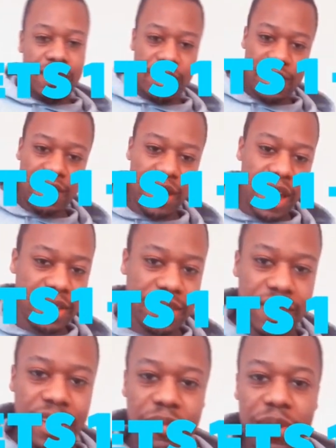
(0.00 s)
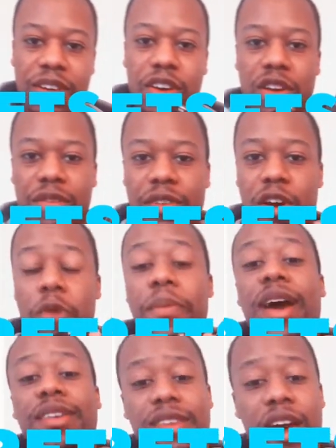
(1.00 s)
And nice, and then we can even go
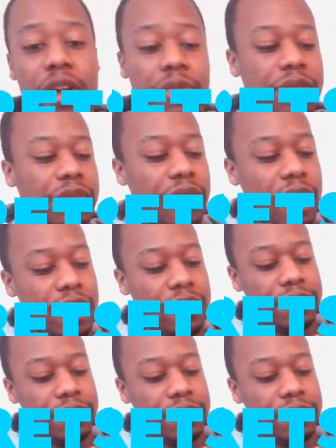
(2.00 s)
back down with that.